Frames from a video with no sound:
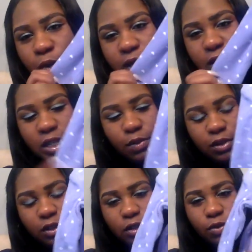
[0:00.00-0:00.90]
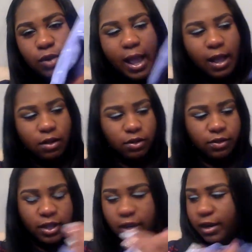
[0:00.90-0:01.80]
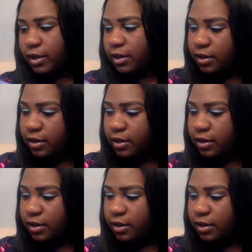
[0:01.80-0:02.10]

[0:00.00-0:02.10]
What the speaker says: onesie with the little owl on there.